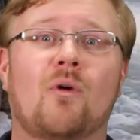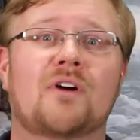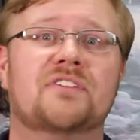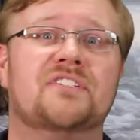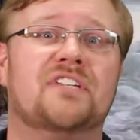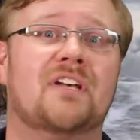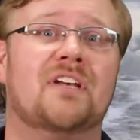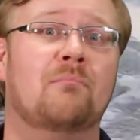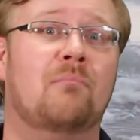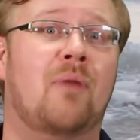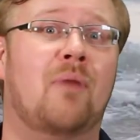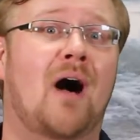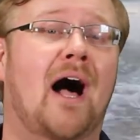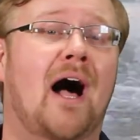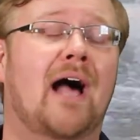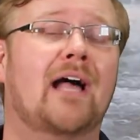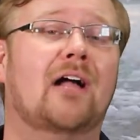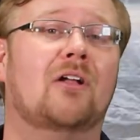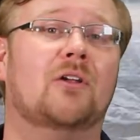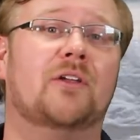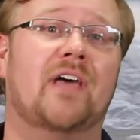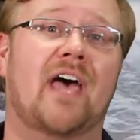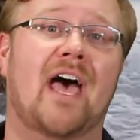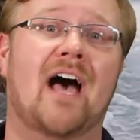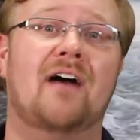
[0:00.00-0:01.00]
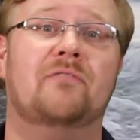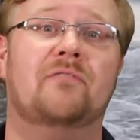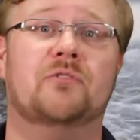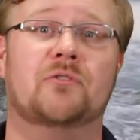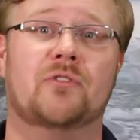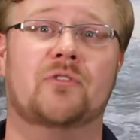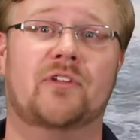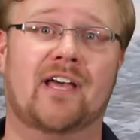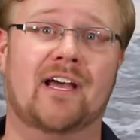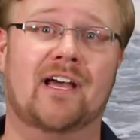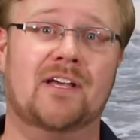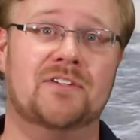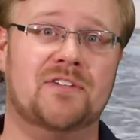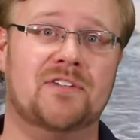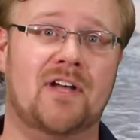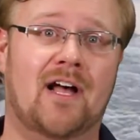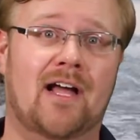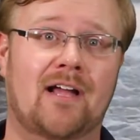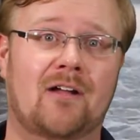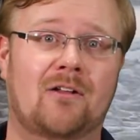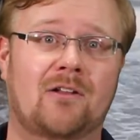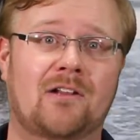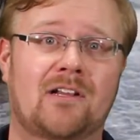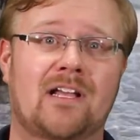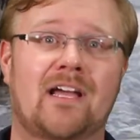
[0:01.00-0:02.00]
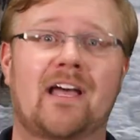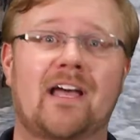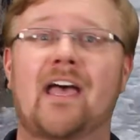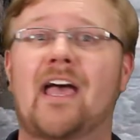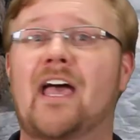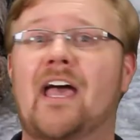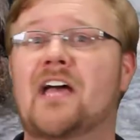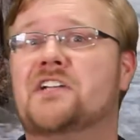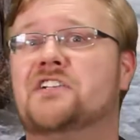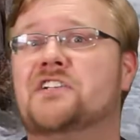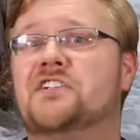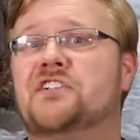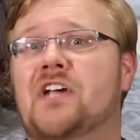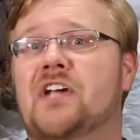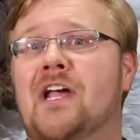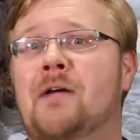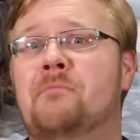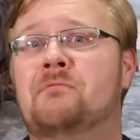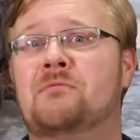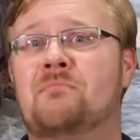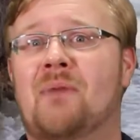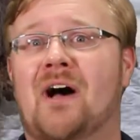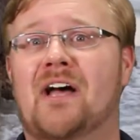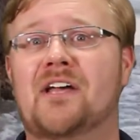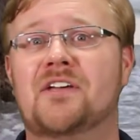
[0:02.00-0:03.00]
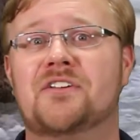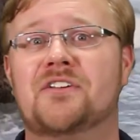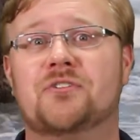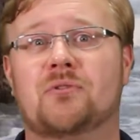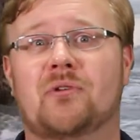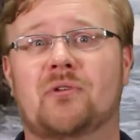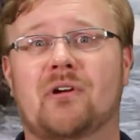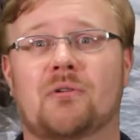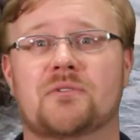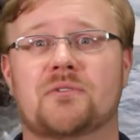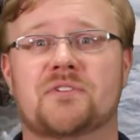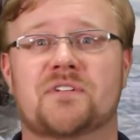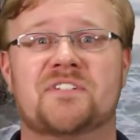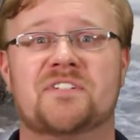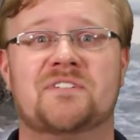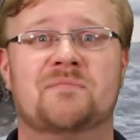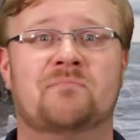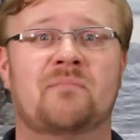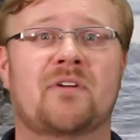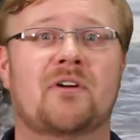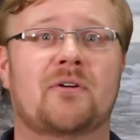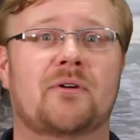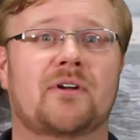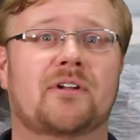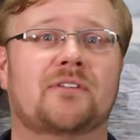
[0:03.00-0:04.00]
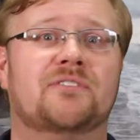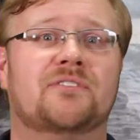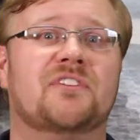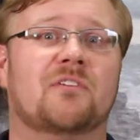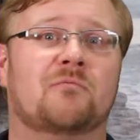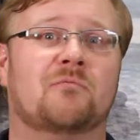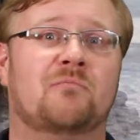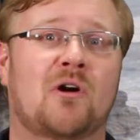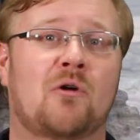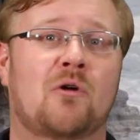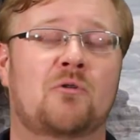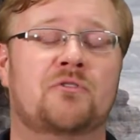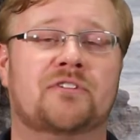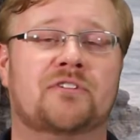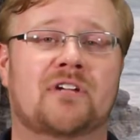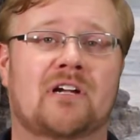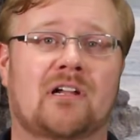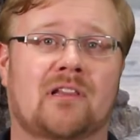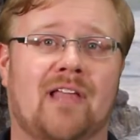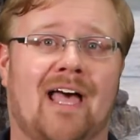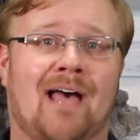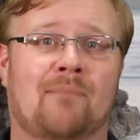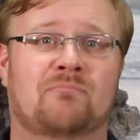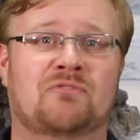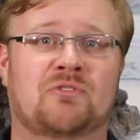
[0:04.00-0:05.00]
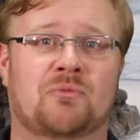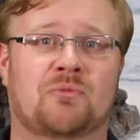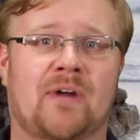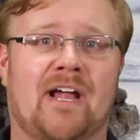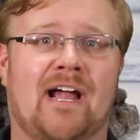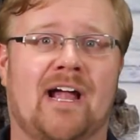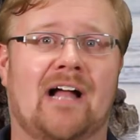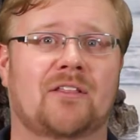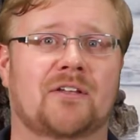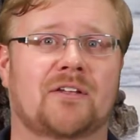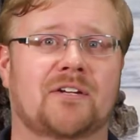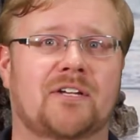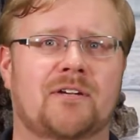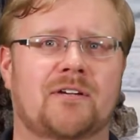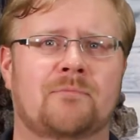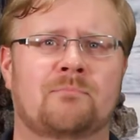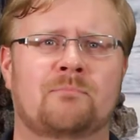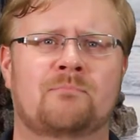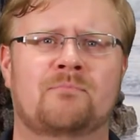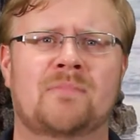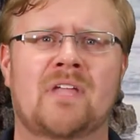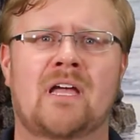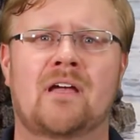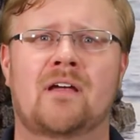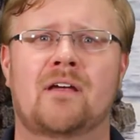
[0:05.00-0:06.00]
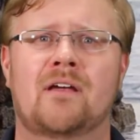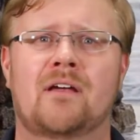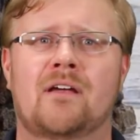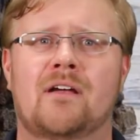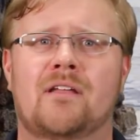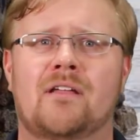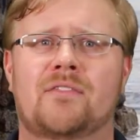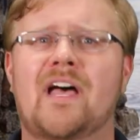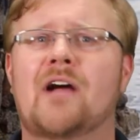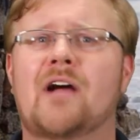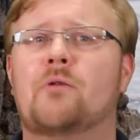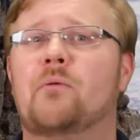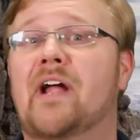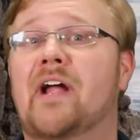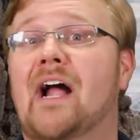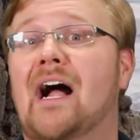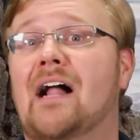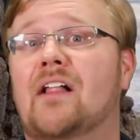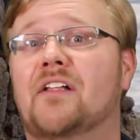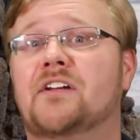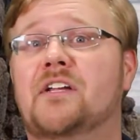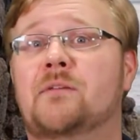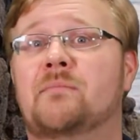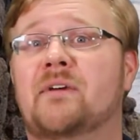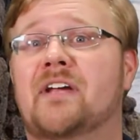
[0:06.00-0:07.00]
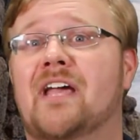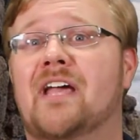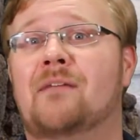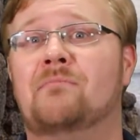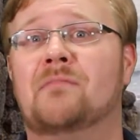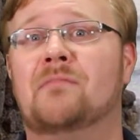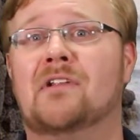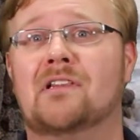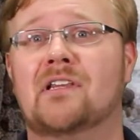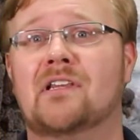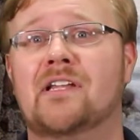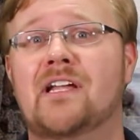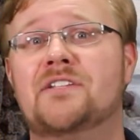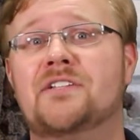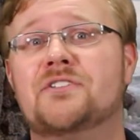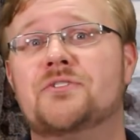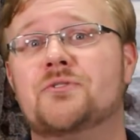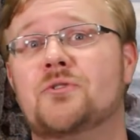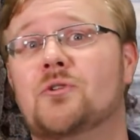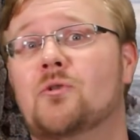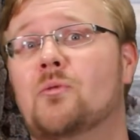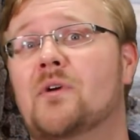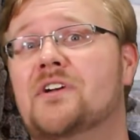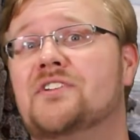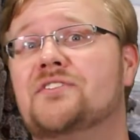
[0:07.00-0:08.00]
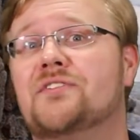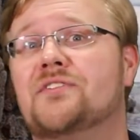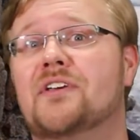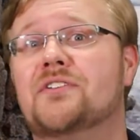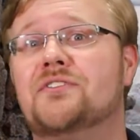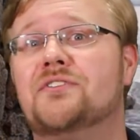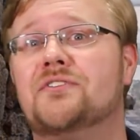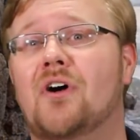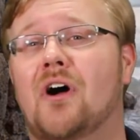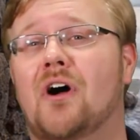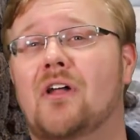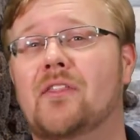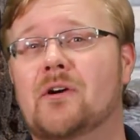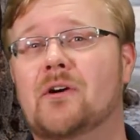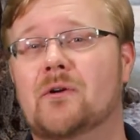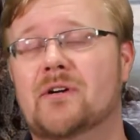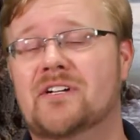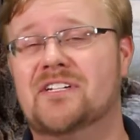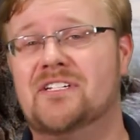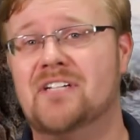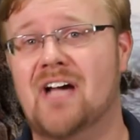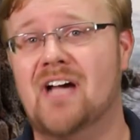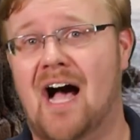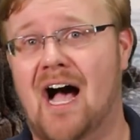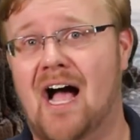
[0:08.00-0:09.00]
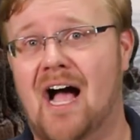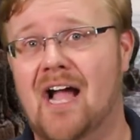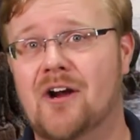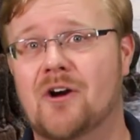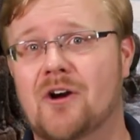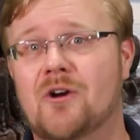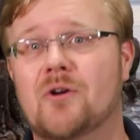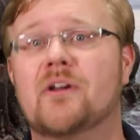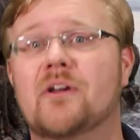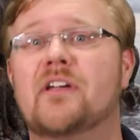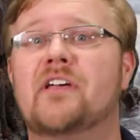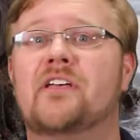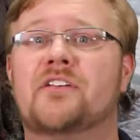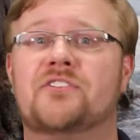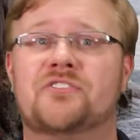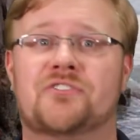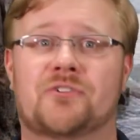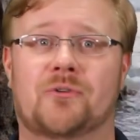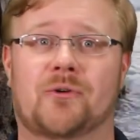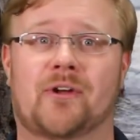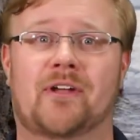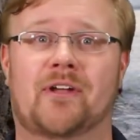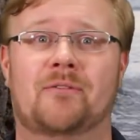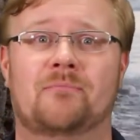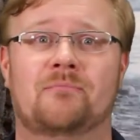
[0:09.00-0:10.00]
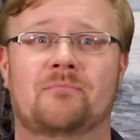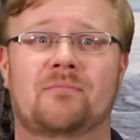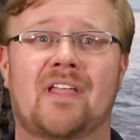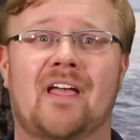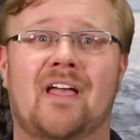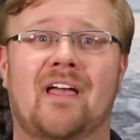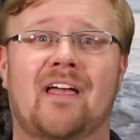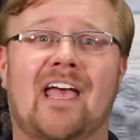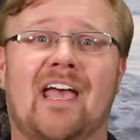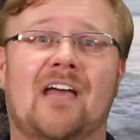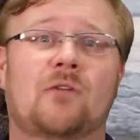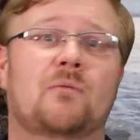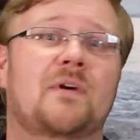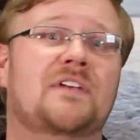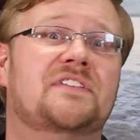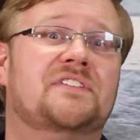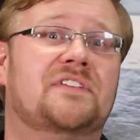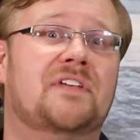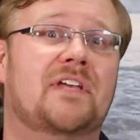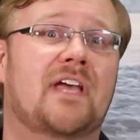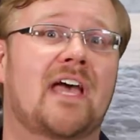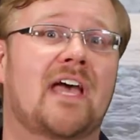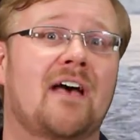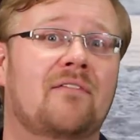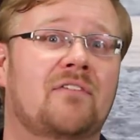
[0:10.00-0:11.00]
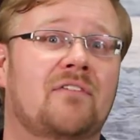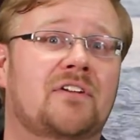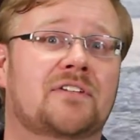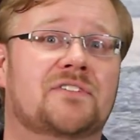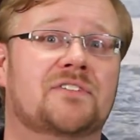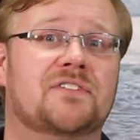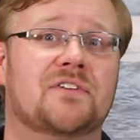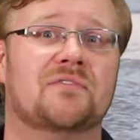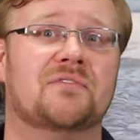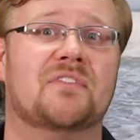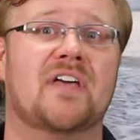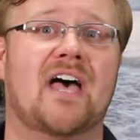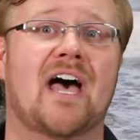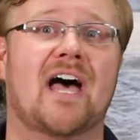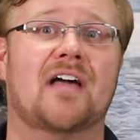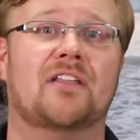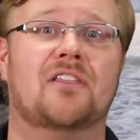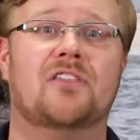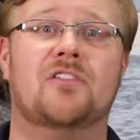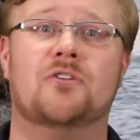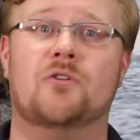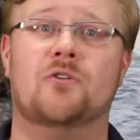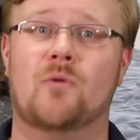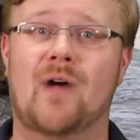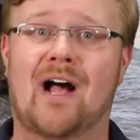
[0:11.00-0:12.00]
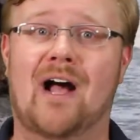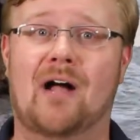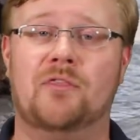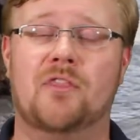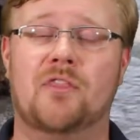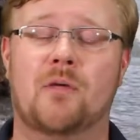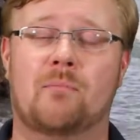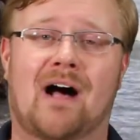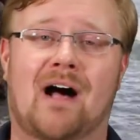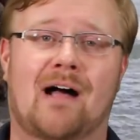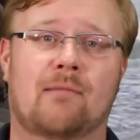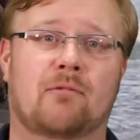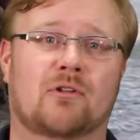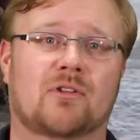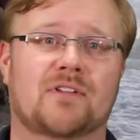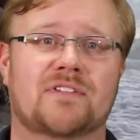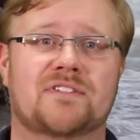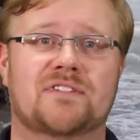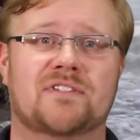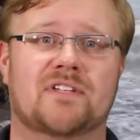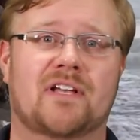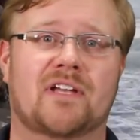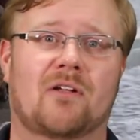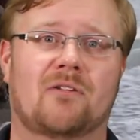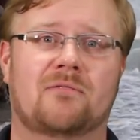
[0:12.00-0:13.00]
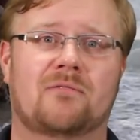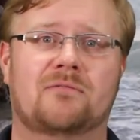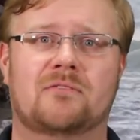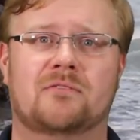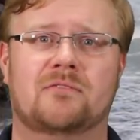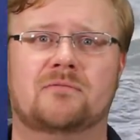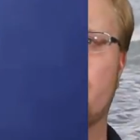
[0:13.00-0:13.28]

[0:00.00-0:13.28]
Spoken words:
was compiled after the exile and shaped by Israel's experience of post-collapse reality. That reality became the lens through which they saw their entire history, and we see evidence of that throughout the Bible itself.